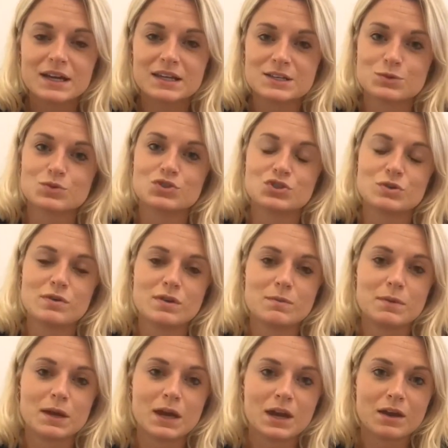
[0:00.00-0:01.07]
This was during the
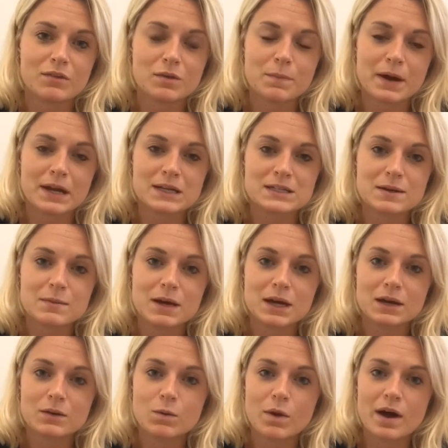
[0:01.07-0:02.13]
beginning of the
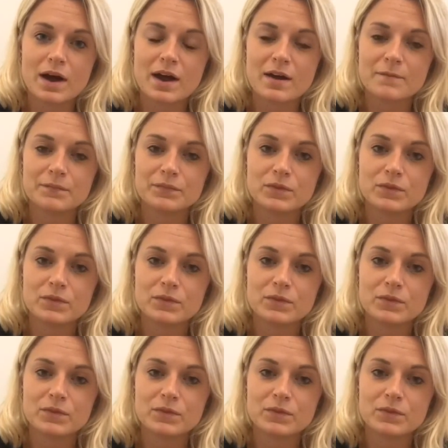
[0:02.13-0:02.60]
pandemic, where